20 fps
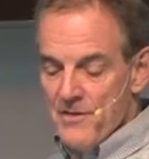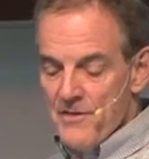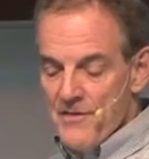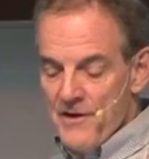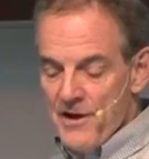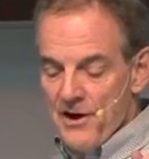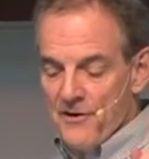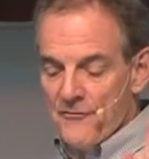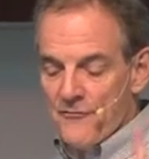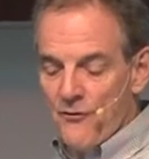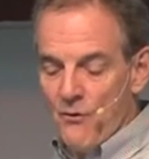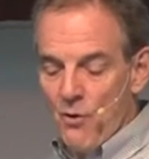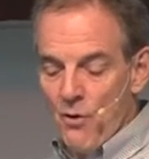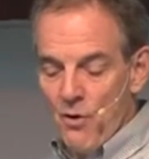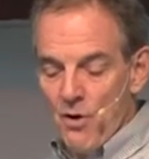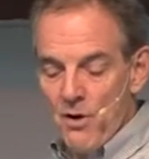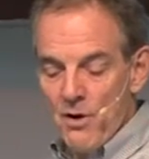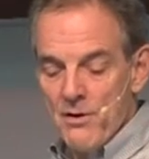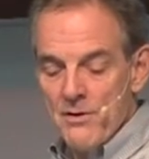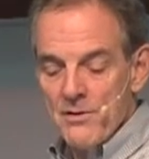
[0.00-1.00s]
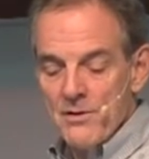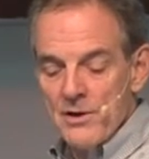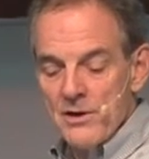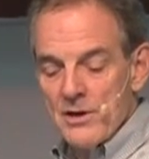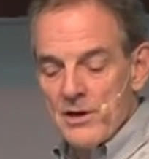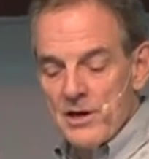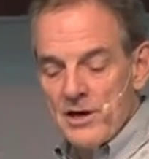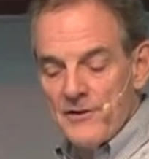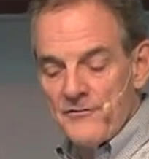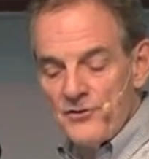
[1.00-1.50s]
Therefore,
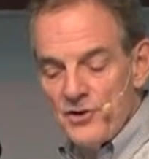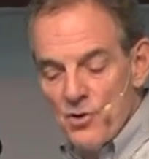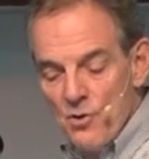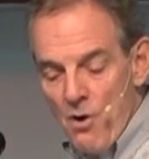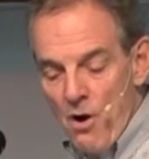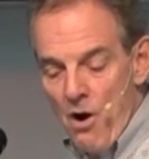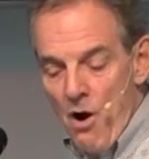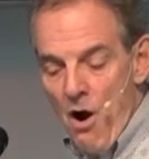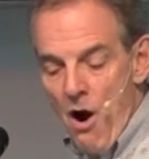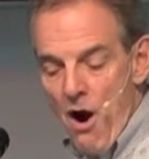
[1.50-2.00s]
if you are